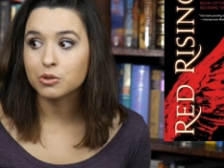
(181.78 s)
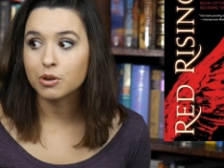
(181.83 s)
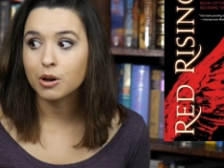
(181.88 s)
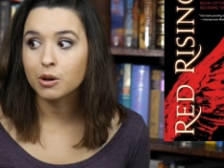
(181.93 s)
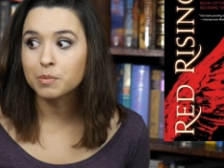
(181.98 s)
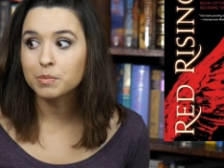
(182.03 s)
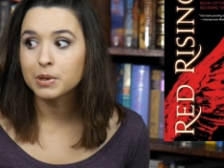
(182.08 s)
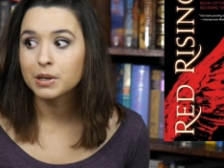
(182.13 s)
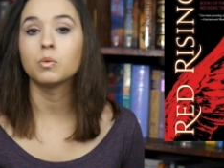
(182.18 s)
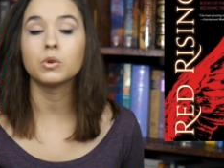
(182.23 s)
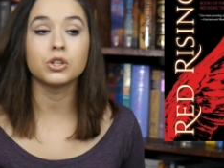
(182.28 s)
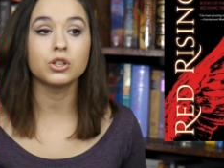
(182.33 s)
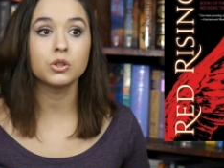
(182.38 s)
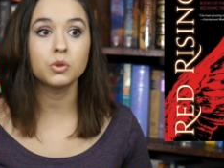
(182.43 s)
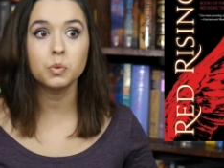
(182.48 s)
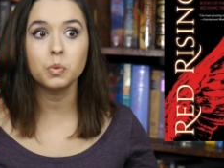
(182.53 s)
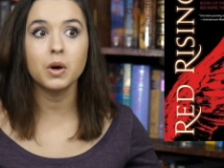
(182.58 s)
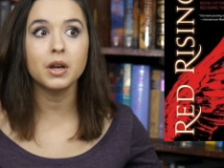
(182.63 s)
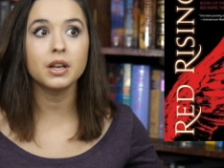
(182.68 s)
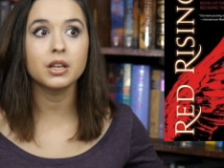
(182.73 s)
trope, which
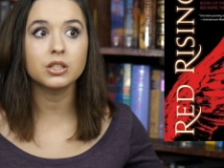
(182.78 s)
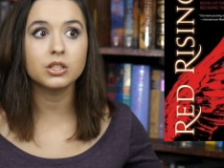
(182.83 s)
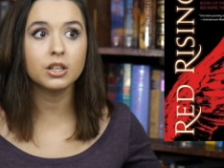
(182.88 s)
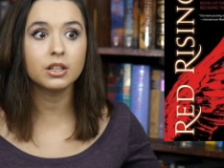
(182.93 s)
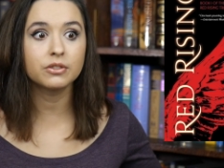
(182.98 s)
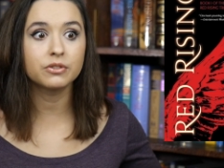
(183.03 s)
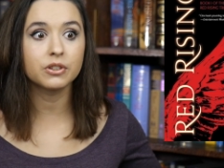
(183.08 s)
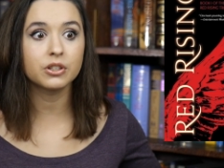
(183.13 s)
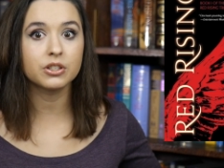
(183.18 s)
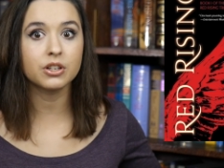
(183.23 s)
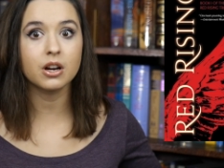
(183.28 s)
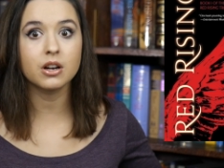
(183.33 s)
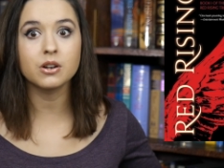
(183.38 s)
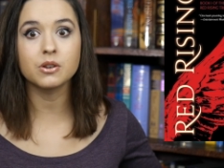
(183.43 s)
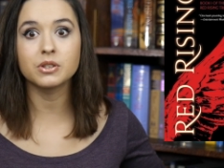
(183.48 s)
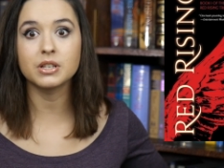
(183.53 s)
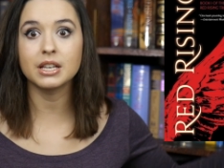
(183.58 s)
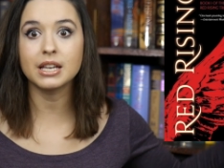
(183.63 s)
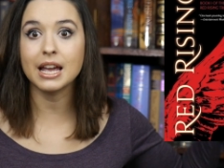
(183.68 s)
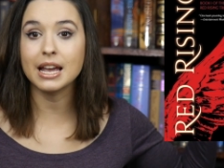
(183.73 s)
is what it took for
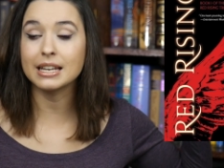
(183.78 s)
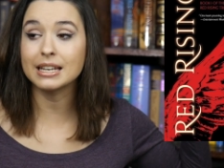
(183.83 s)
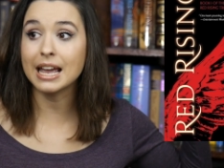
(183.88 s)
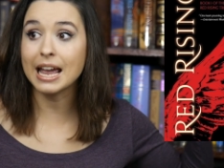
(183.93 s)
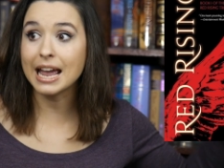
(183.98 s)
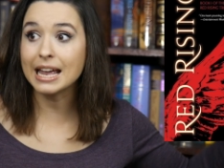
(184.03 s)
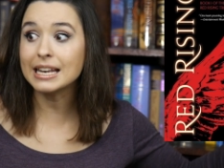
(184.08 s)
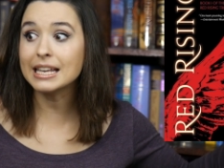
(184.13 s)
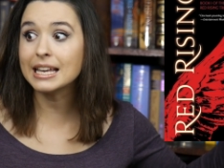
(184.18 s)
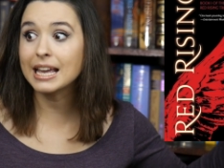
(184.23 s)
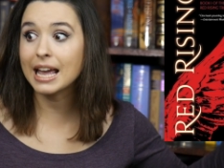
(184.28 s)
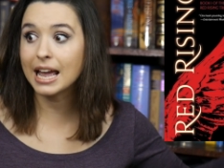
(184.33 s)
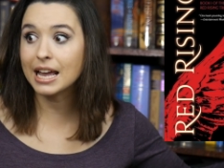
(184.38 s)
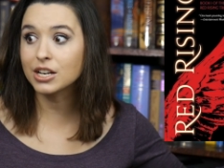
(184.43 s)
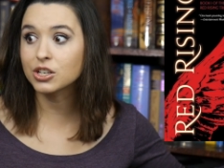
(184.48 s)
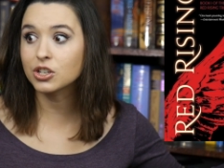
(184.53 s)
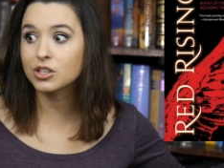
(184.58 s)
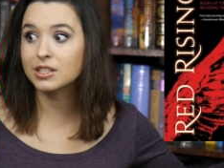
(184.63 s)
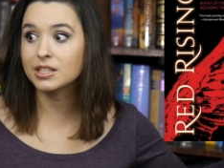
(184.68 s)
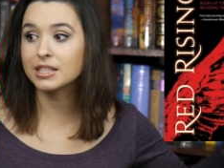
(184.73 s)
Darrow to gain any
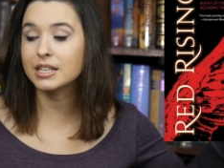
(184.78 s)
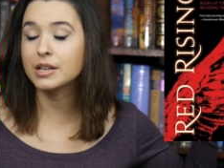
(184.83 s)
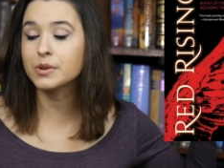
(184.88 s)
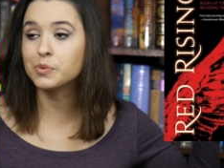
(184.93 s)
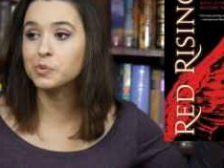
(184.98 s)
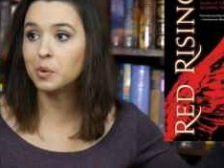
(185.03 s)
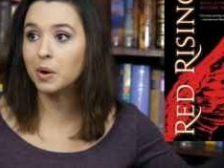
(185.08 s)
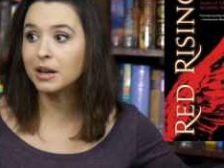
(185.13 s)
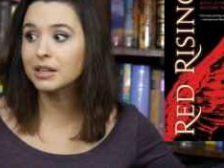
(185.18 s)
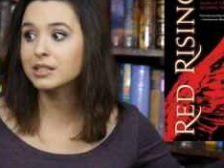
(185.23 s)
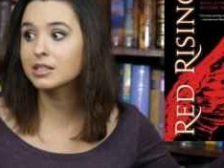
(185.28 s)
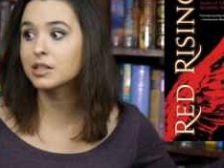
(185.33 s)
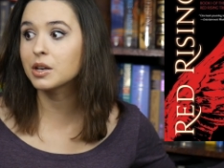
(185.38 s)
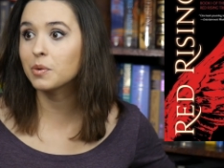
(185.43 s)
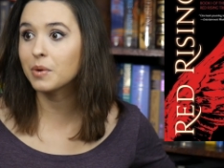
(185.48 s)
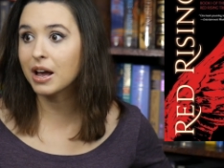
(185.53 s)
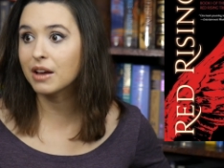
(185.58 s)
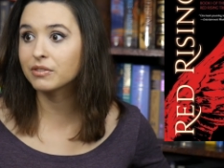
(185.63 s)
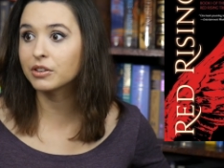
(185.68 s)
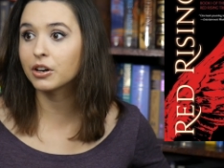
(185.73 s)
agency
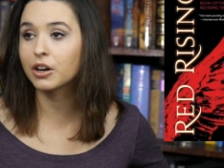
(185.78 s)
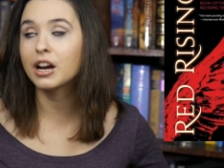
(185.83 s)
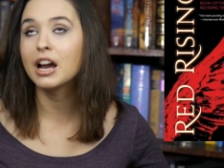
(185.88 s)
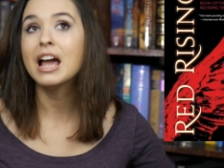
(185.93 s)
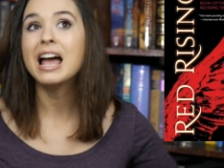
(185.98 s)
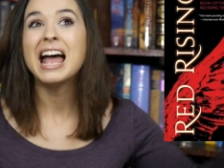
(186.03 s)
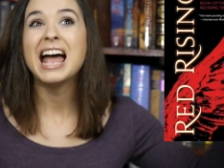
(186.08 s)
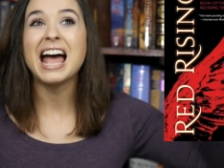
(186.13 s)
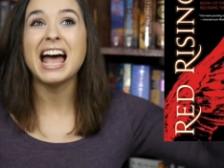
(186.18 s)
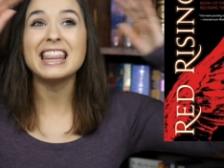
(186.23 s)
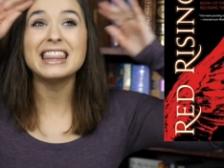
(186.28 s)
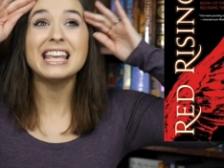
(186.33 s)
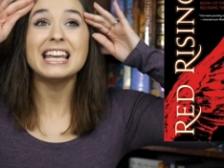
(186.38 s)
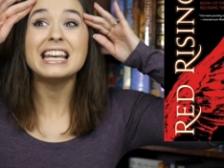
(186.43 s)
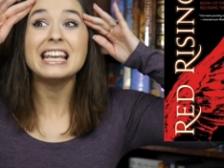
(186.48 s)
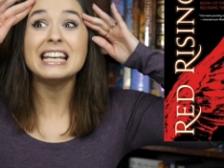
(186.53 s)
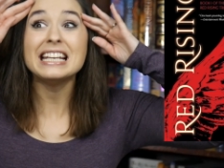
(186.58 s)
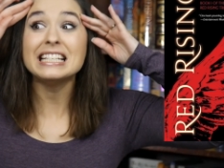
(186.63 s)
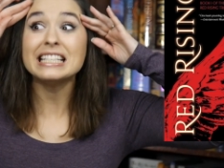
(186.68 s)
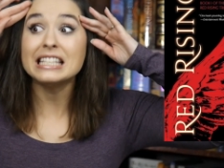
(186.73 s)
whatsoever, and then
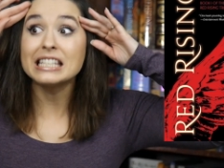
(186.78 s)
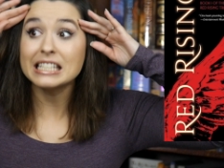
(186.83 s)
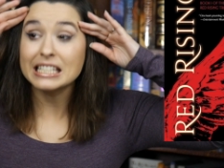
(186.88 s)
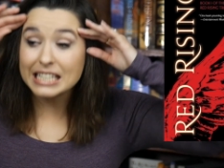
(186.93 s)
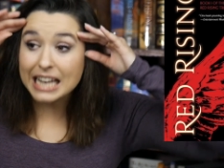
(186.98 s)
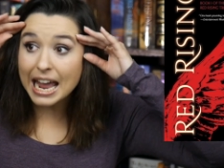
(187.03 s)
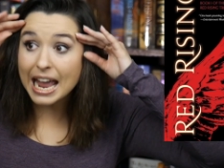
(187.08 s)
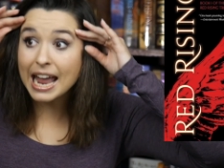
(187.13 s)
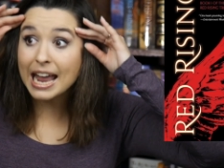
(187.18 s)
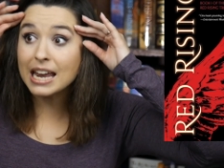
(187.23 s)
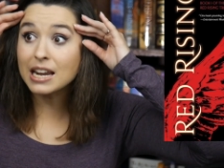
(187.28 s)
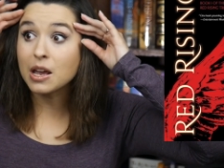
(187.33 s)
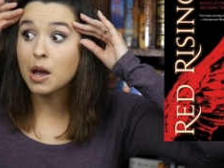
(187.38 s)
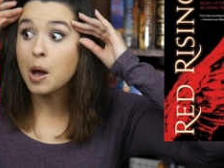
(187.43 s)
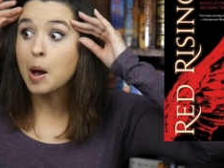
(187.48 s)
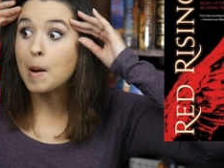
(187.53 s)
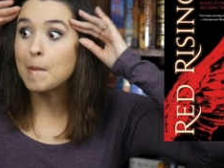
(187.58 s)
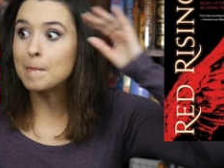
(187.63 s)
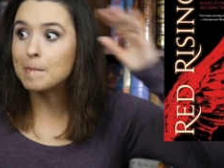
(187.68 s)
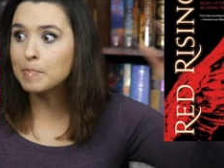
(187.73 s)
he stayed
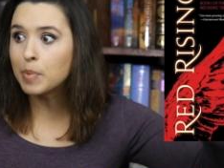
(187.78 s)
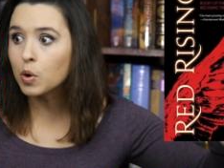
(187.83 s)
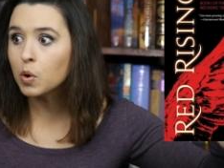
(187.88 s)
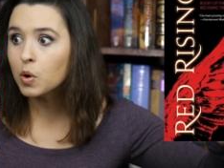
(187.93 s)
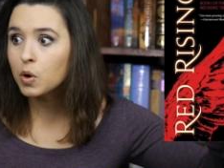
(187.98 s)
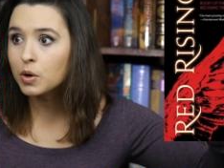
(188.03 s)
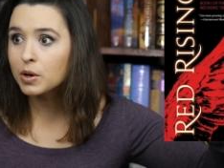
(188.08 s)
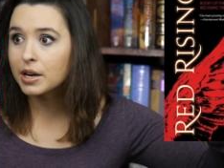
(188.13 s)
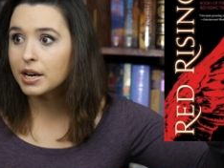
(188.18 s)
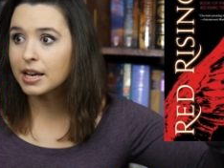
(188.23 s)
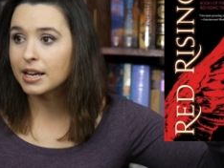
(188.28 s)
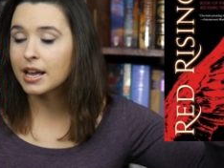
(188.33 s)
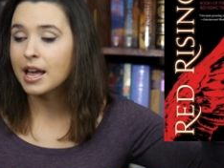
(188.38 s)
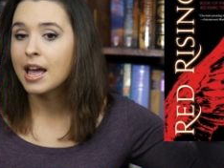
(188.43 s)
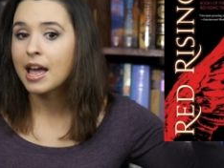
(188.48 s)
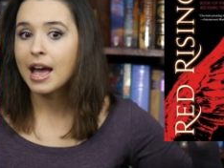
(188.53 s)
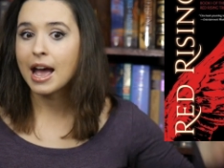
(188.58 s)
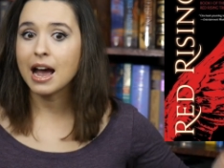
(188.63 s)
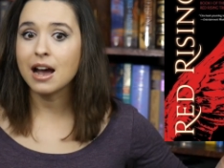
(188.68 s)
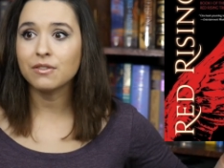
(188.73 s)
boring
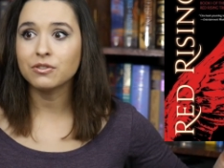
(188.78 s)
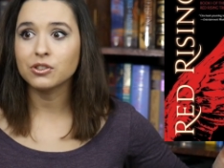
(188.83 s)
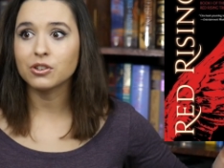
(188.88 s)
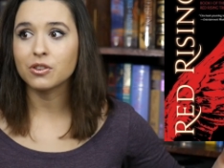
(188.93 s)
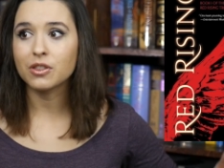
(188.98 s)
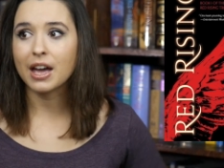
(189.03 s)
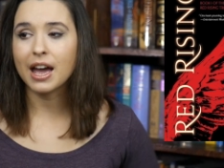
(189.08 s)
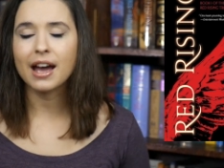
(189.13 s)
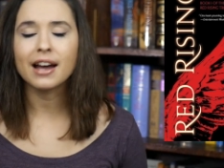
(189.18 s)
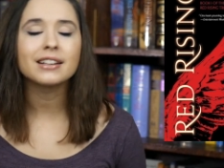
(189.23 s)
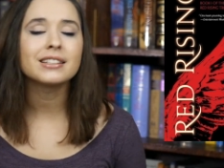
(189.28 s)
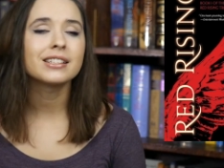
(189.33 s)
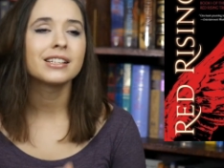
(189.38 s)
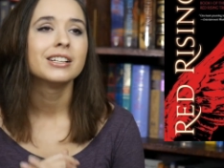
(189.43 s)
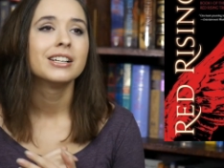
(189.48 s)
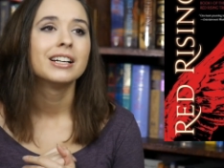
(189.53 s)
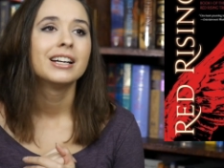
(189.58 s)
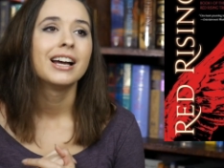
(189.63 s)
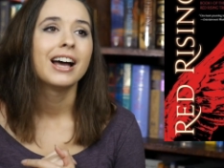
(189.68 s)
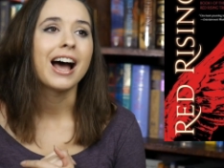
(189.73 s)
after that.
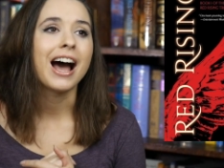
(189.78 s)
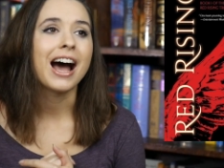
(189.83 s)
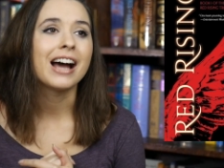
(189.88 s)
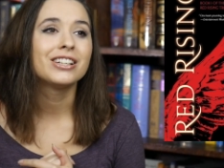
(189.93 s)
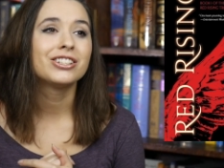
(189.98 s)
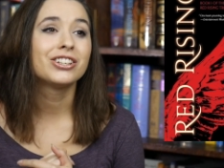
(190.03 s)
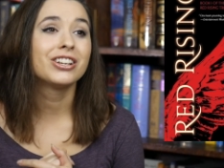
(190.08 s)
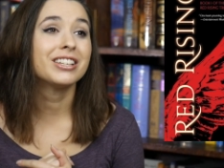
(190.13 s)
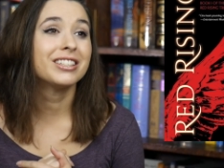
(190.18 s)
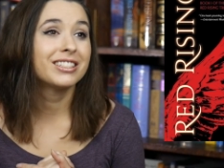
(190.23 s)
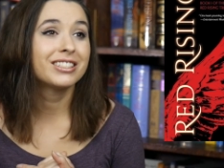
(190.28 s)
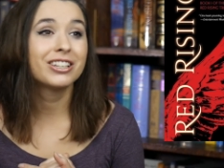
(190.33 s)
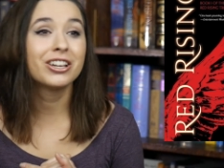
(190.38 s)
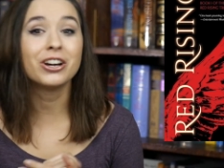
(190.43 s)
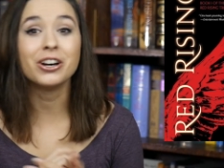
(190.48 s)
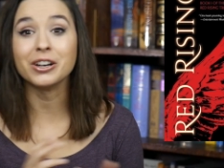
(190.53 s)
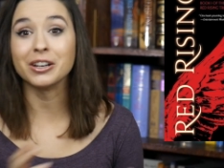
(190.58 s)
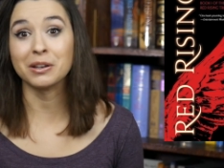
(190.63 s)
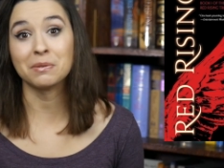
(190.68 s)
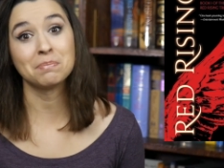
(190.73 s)
I just
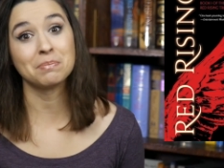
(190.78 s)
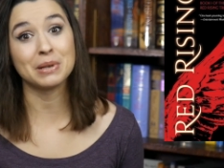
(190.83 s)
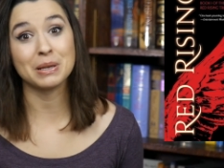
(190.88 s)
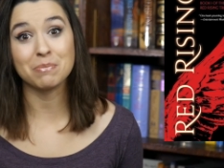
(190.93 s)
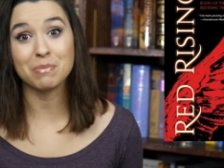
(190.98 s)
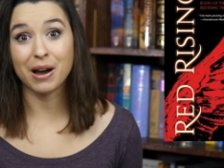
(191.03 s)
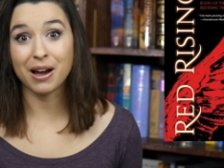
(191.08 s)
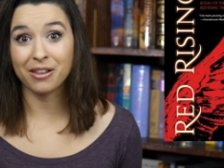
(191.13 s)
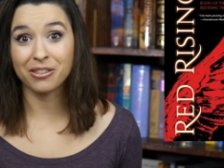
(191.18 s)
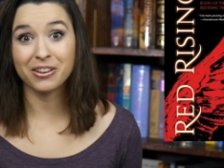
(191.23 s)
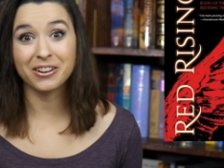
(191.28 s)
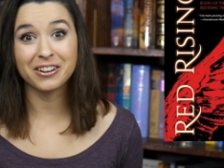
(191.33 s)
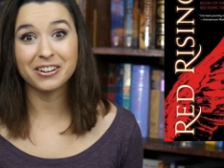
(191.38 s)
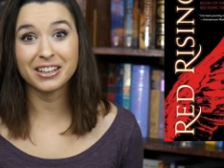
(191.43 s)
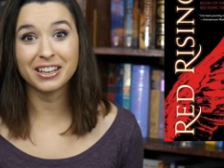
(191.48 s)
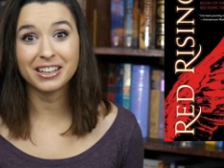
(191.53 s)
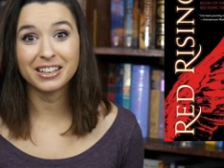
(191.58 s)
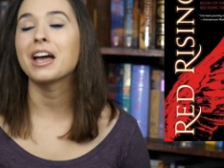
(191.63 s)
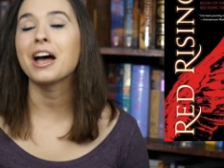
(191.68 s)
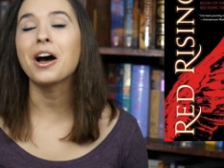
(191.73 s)
couldn't be
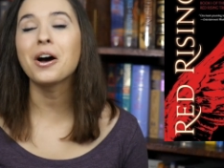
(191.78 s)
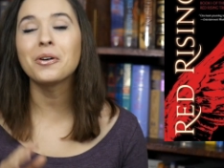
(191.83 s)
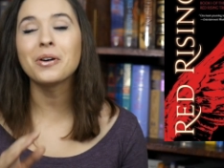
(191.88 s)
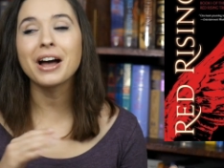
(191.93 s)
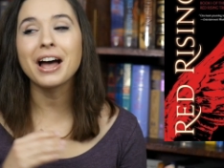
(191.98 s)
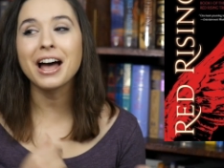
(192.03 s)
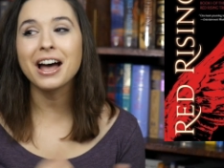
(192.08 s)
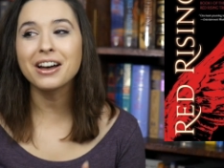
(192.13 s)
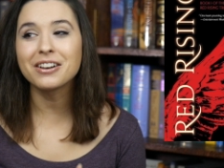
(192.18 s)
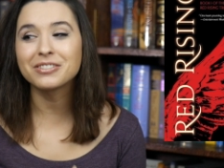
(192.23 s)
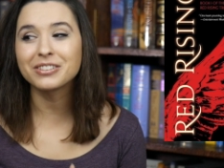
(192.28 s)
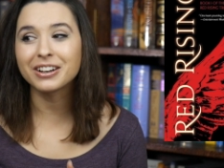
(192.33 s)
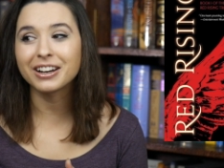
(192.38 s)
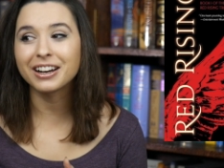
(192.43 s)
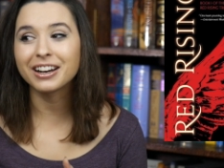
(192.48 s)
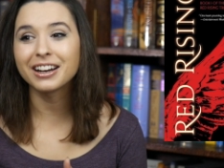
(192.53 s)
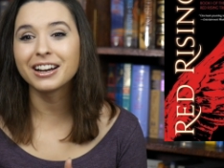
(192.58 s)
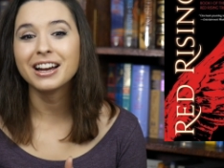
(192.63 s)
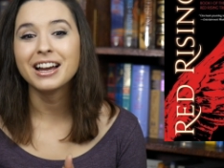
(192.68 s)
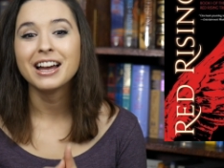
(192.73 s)
bothered.
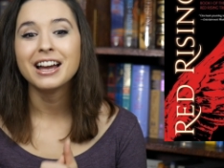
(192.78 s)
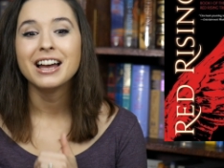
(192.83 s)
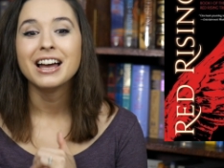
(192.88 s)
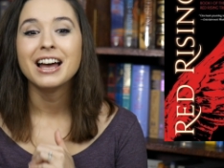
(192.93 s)
However,